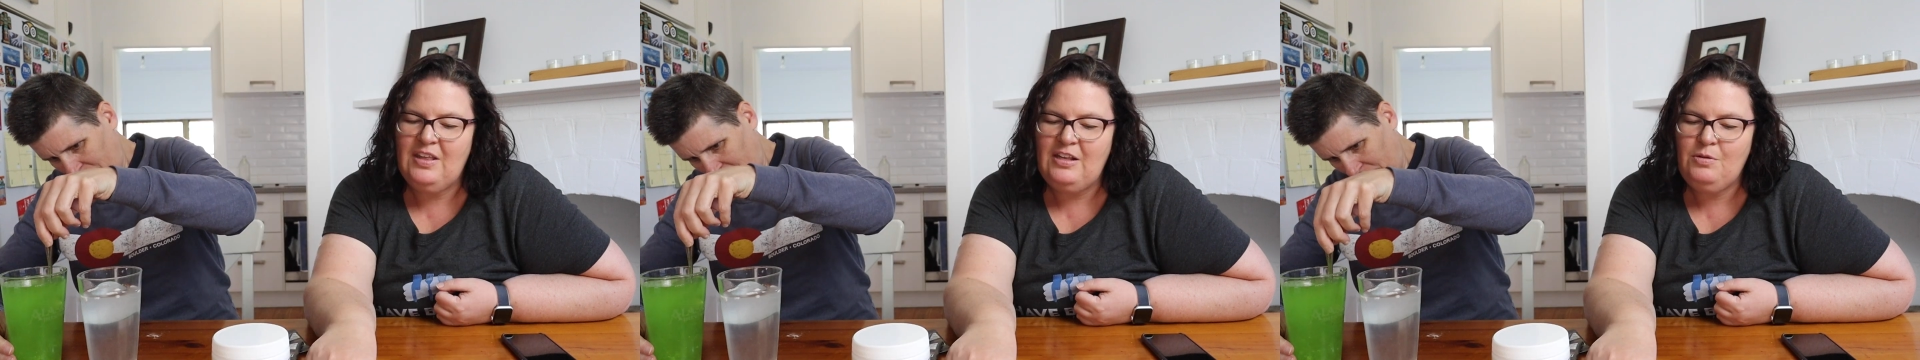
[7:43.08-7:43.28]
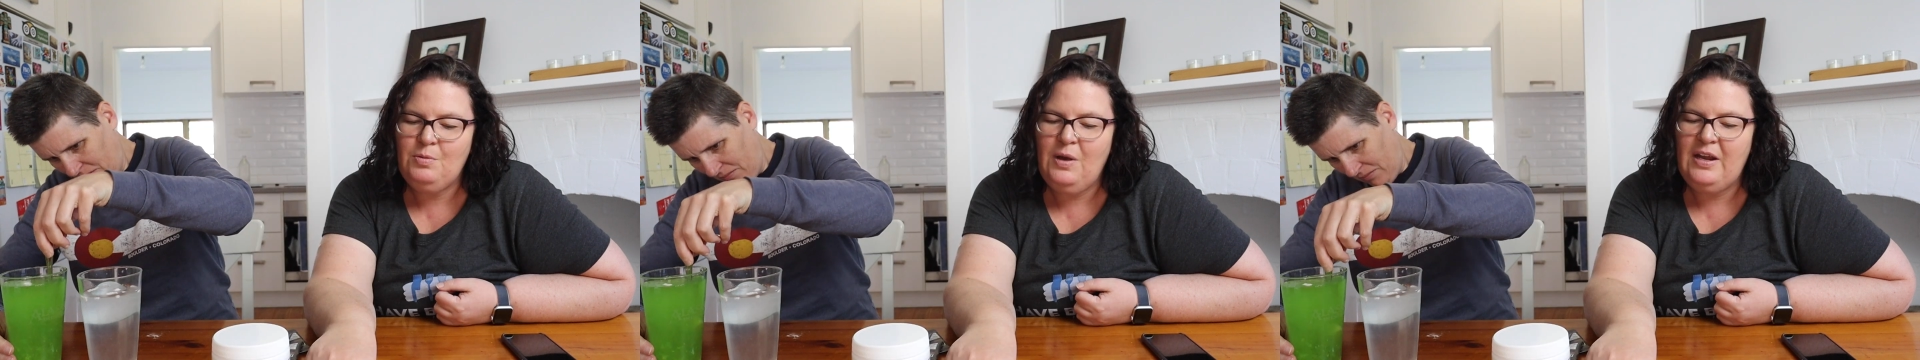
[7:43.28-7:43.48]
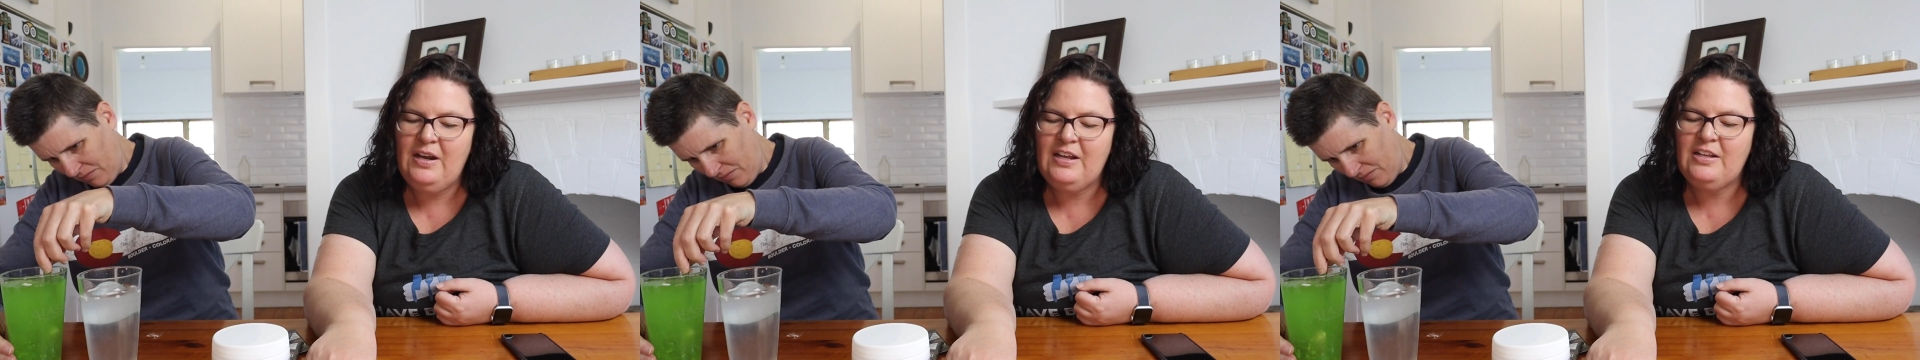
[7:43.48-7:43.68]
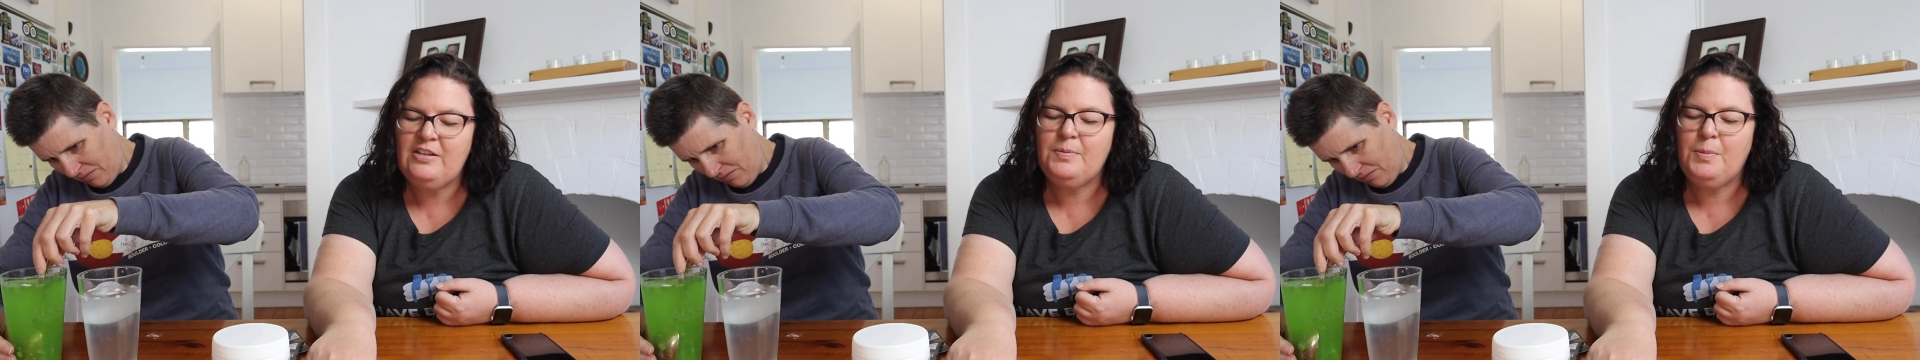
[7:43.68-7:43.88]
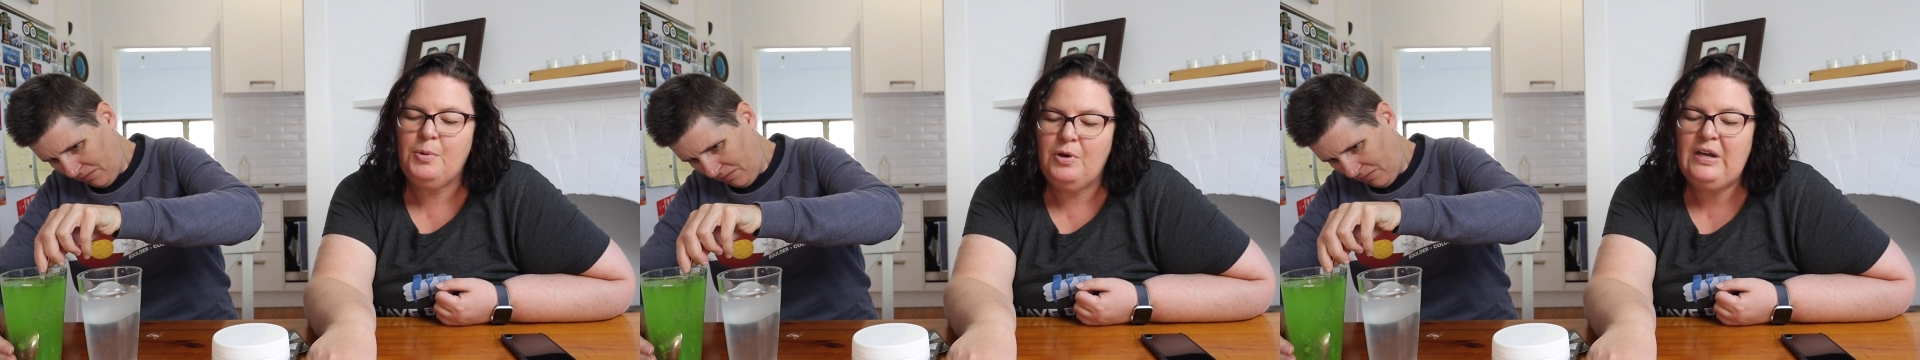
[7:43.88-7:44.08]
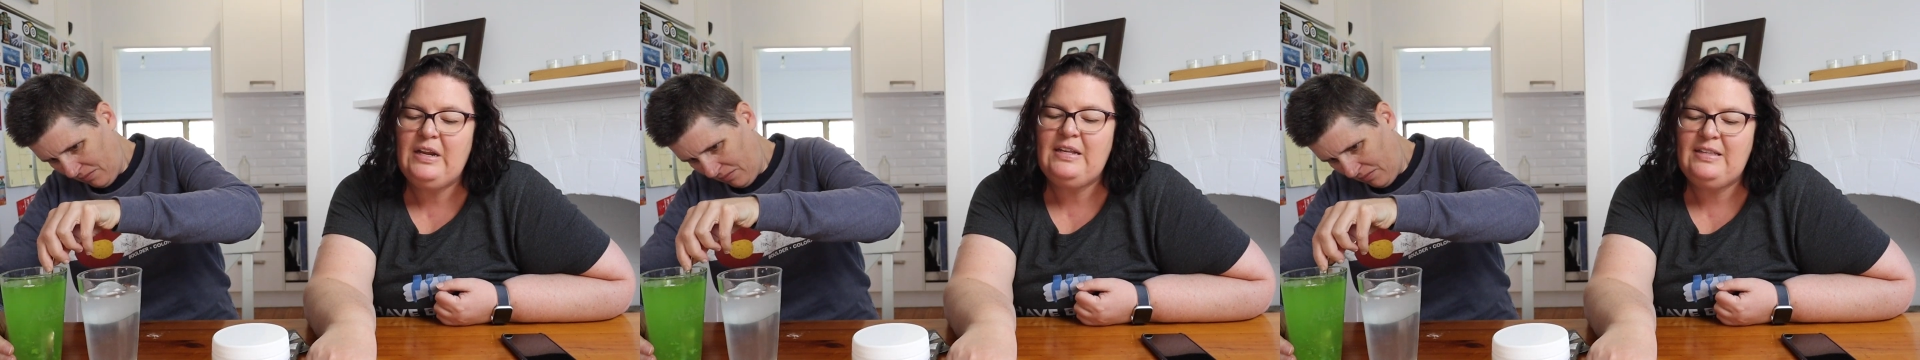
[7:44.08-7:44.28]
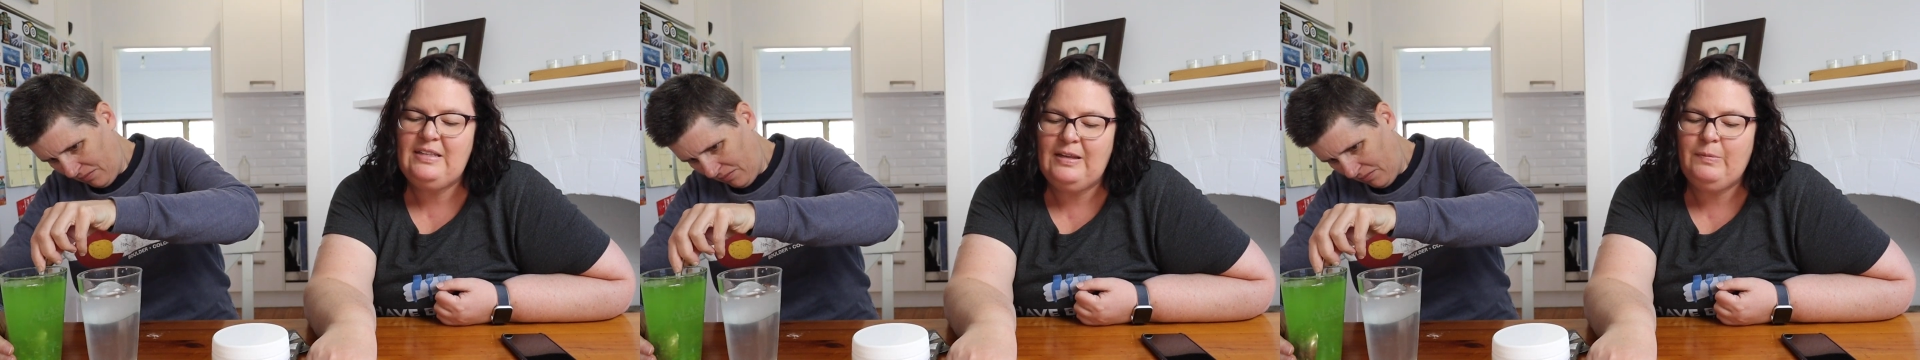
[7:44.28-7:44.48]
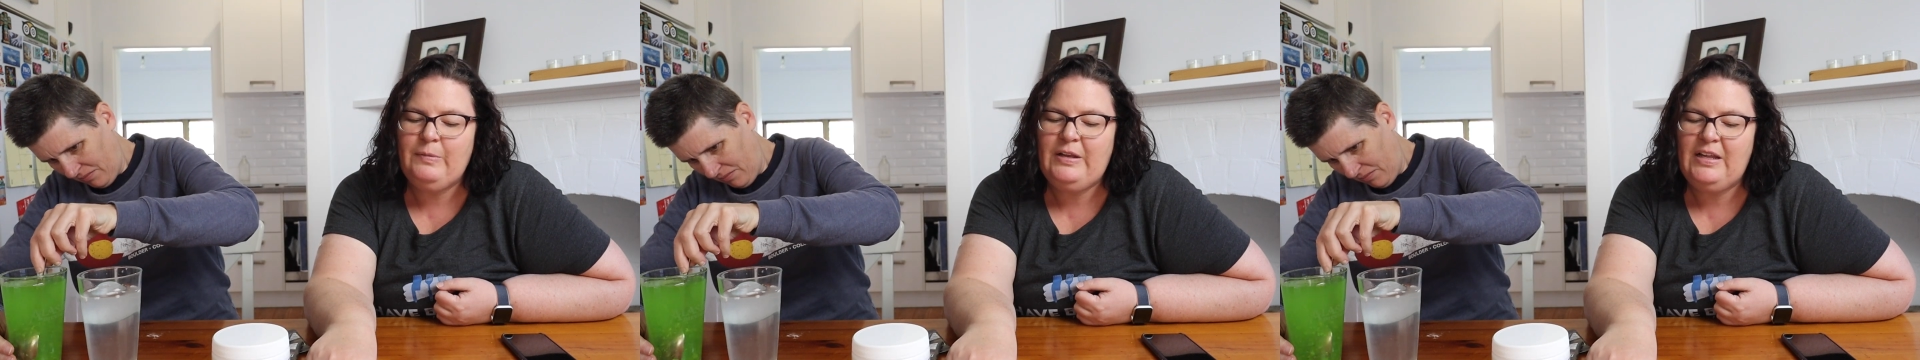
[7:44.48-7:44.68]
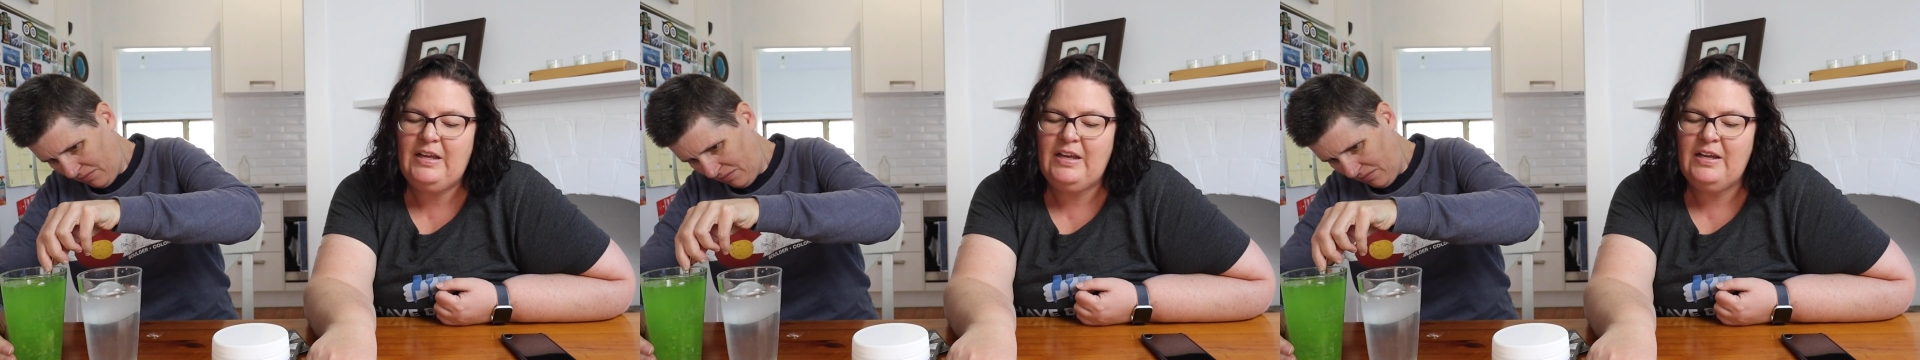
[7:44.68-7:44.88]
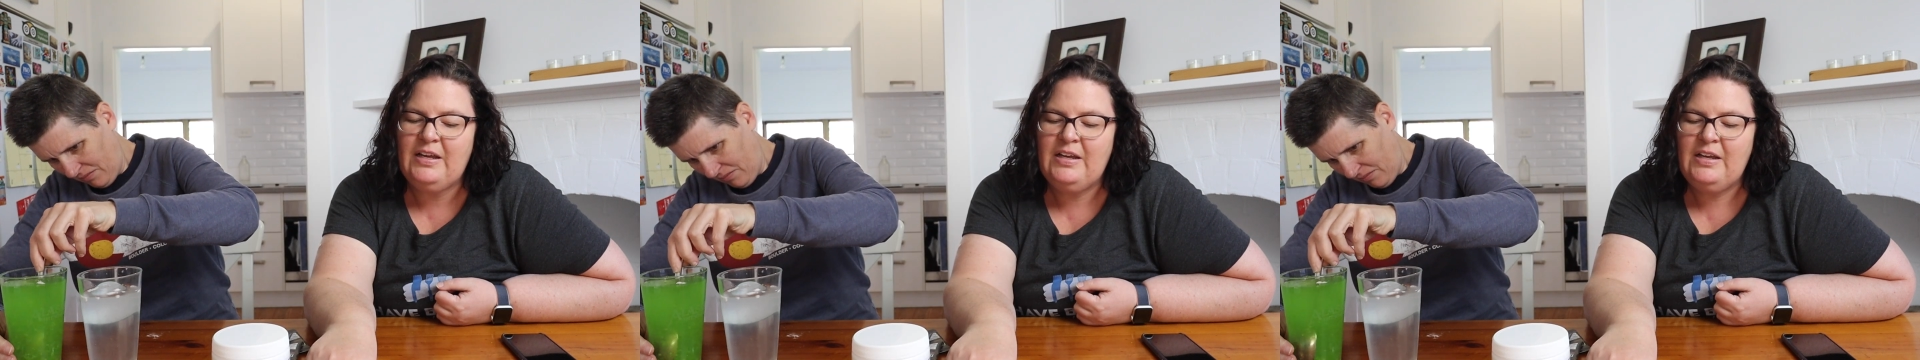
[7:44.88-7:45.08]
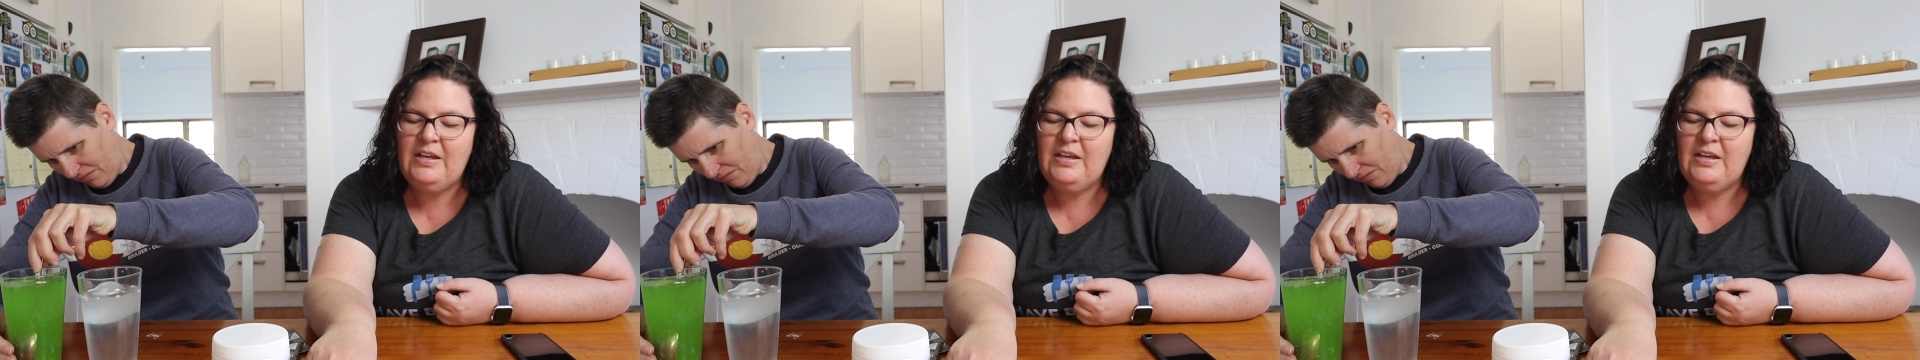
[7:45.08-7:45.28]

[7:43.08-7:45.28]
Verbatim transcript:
Speaker 1: this one is pretty similar